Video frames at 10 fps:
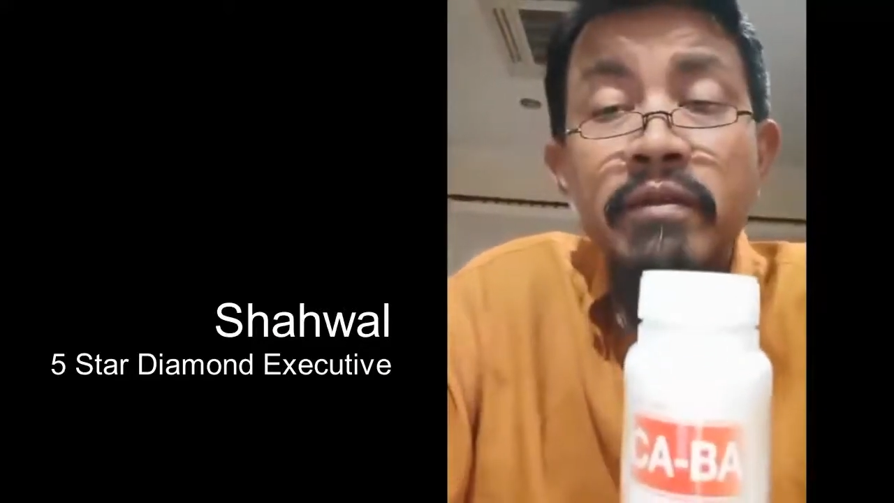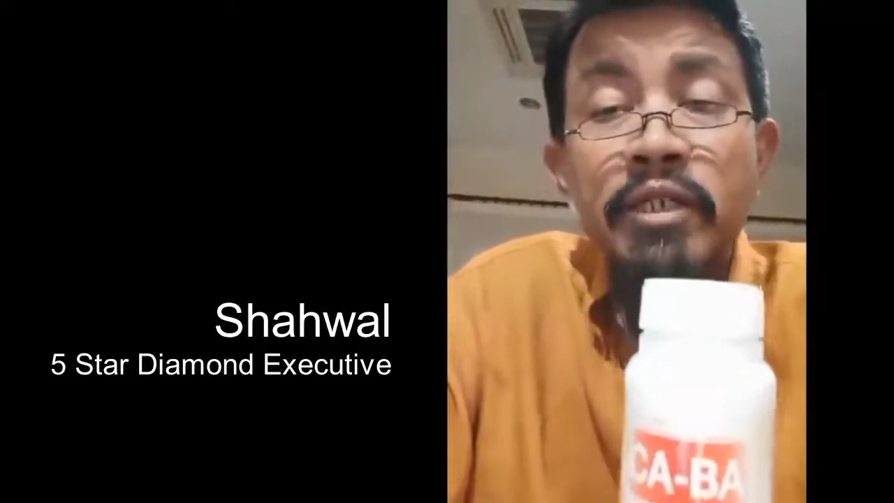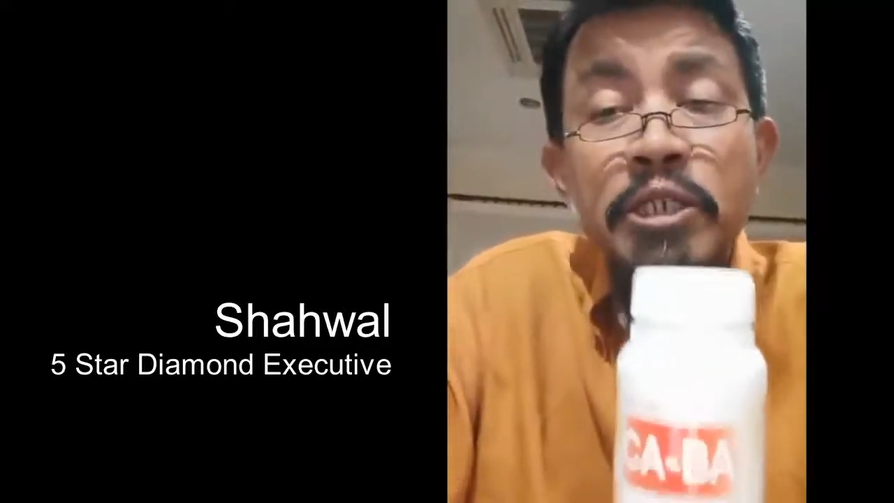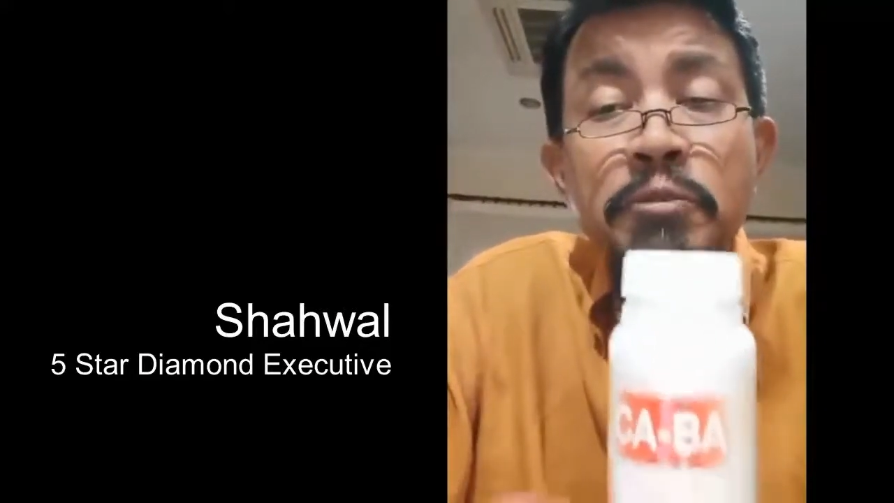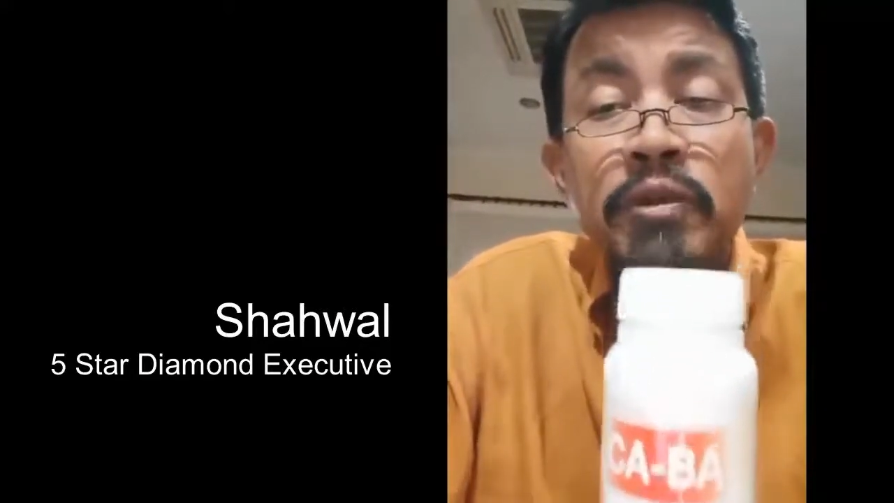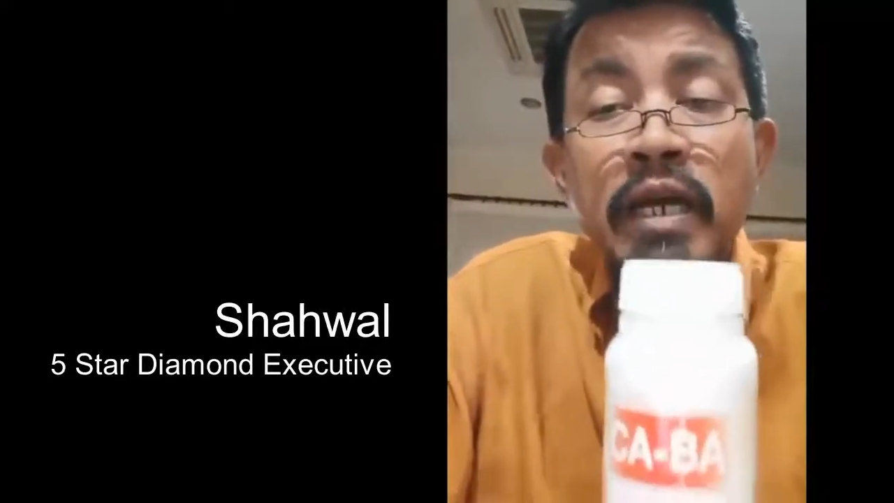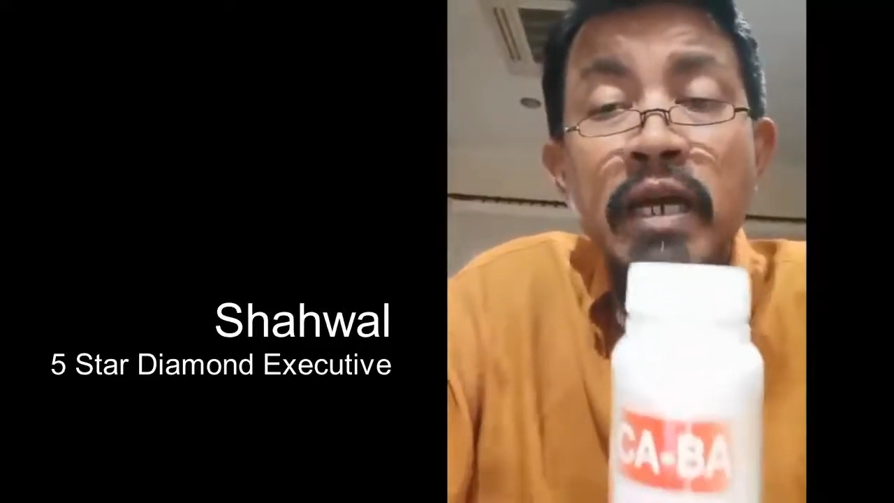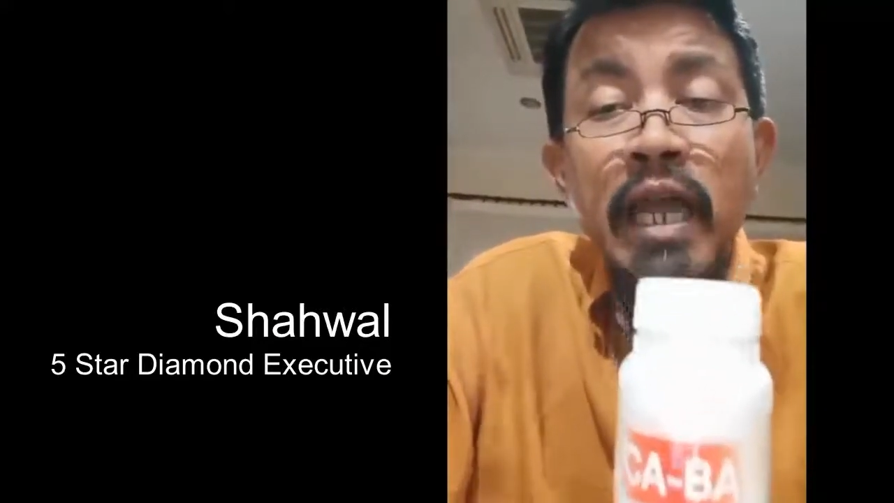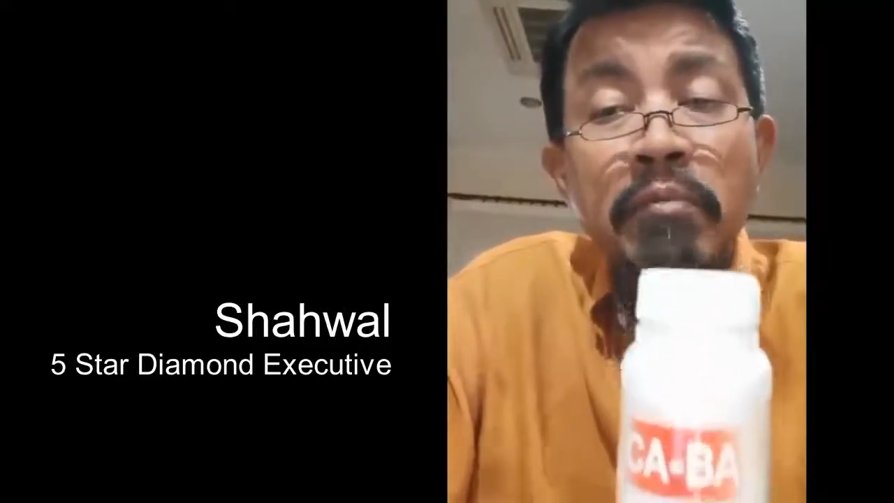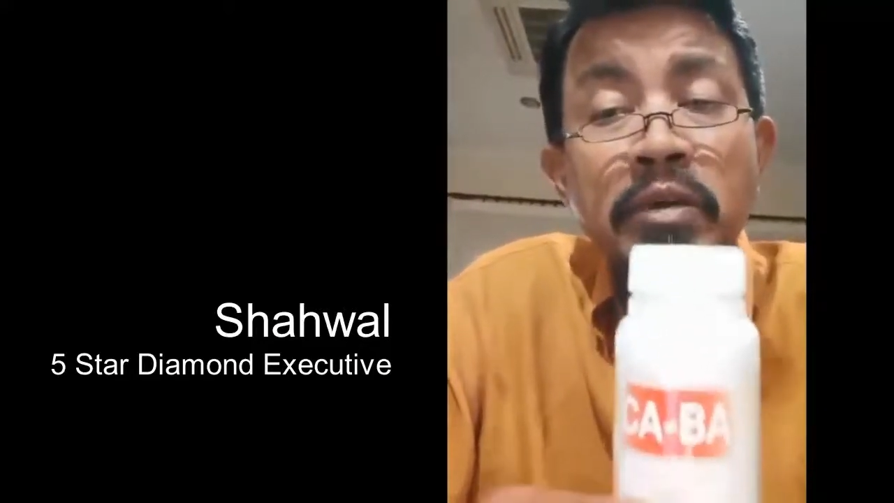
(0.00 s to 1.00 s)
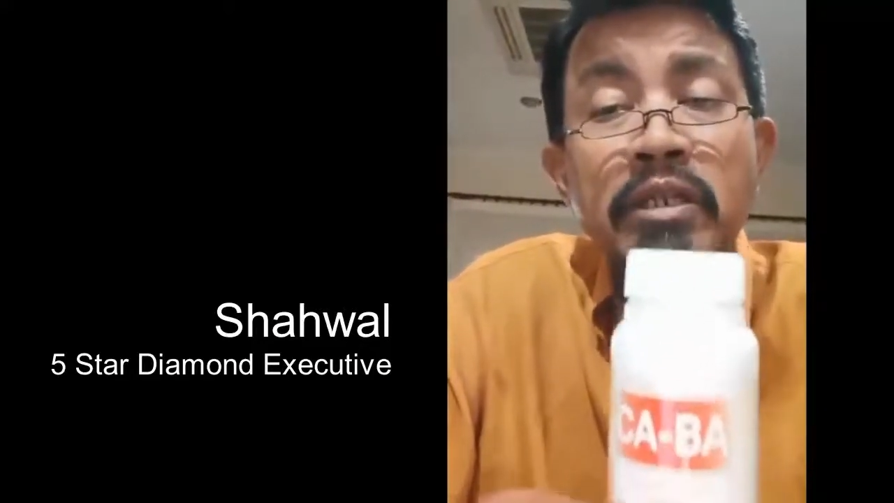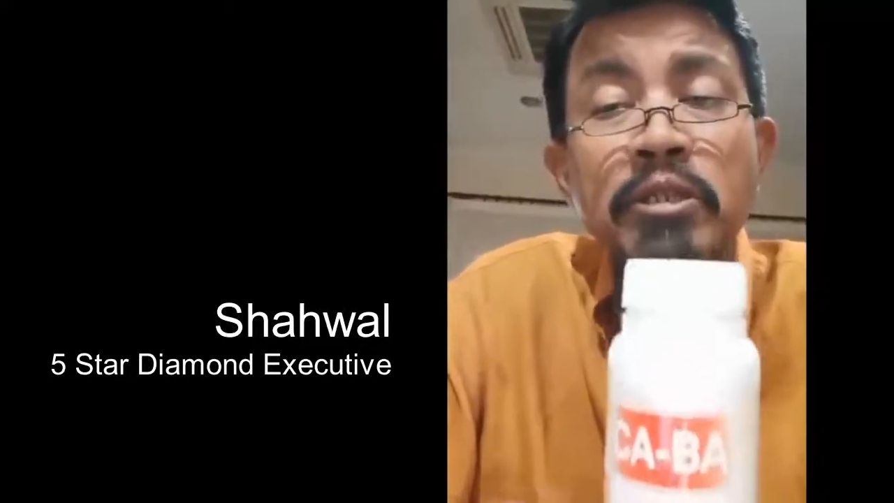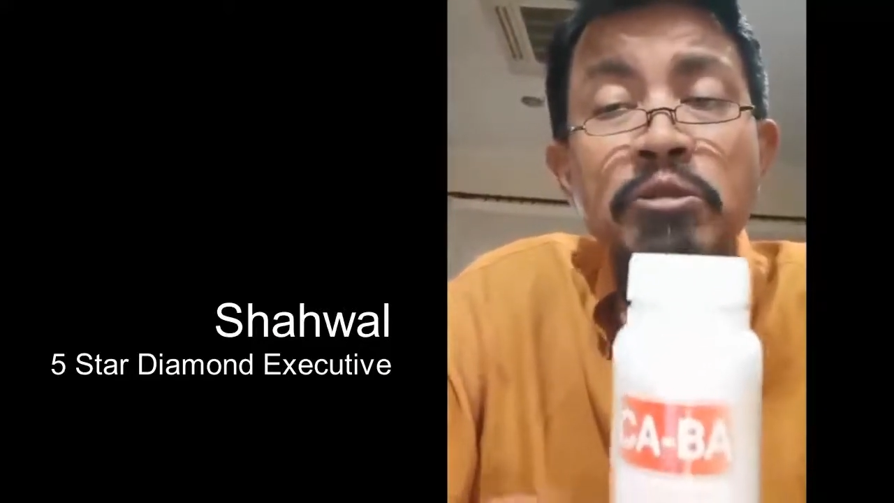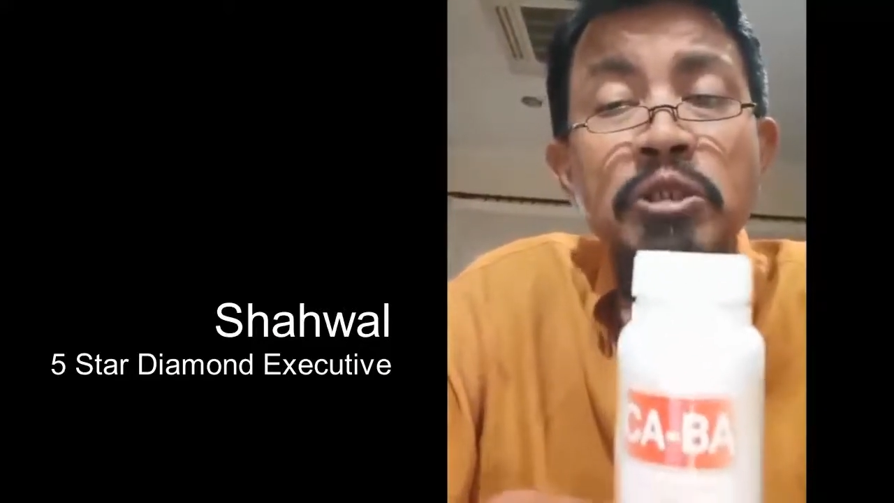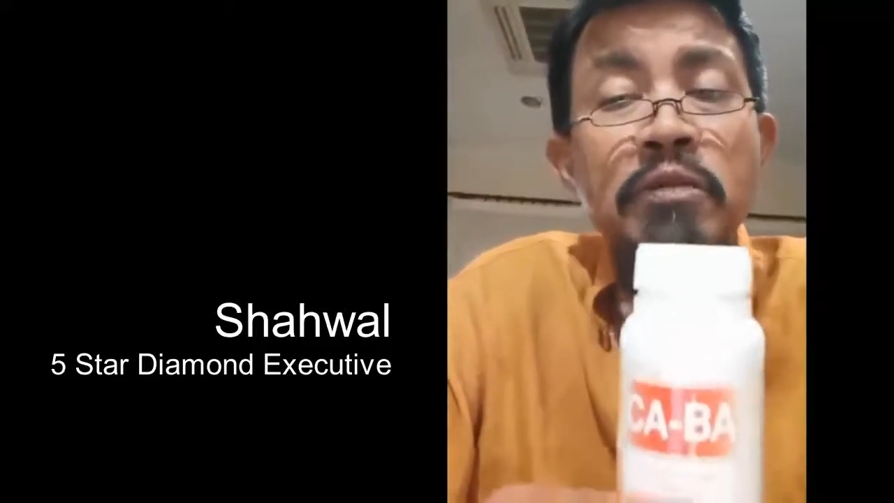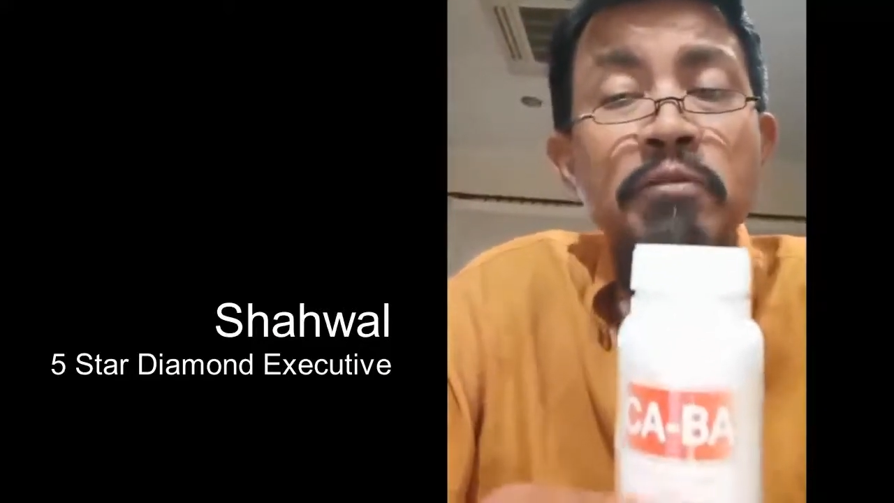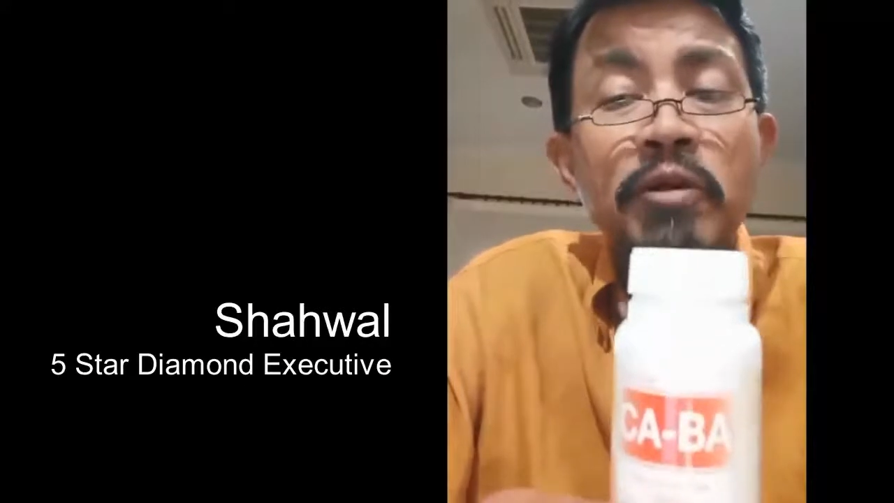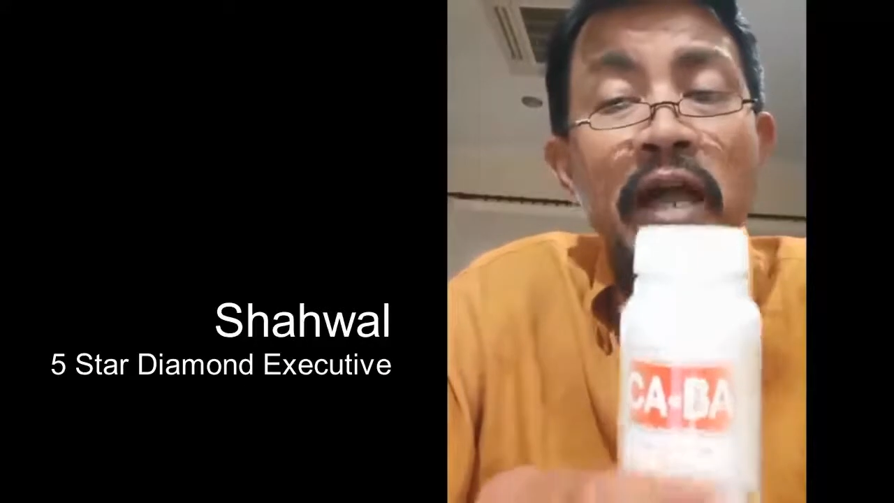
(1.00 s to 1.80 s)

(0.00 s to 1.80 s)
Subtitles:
this product ability to support